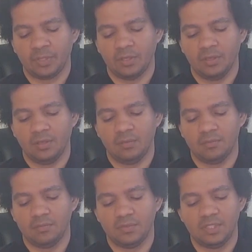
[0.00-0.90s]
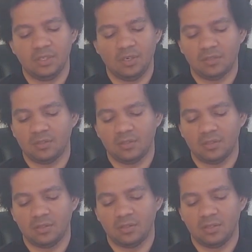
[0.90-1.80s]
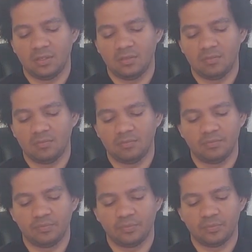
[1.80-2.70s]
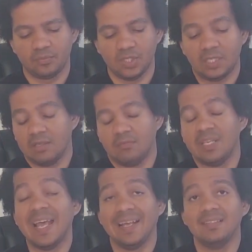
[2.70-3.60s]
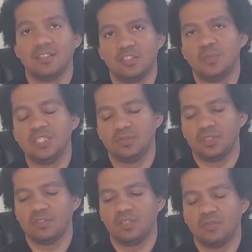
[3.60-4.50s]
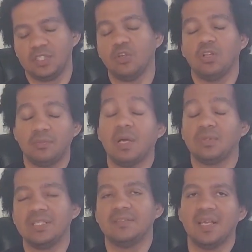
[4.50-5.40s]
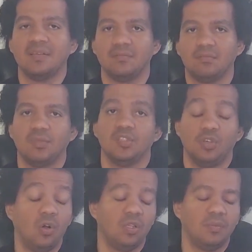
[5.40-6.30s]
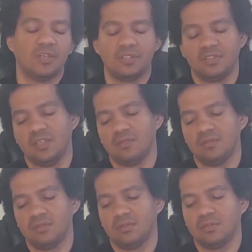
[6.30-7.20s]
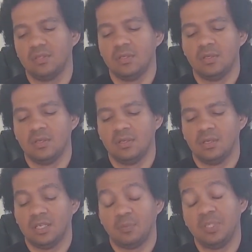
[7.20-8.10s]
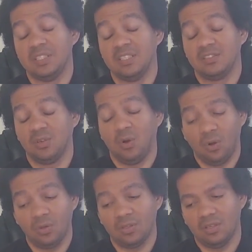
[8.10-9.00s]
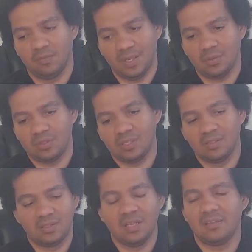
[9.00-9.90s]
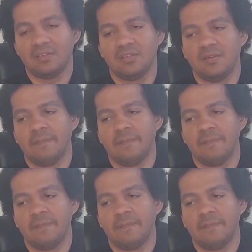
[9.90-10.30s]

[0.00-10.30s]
Um, the article, um, again, the header speaks for itself. It's all about intent. It's all about intent. I repeat, it's all about intent.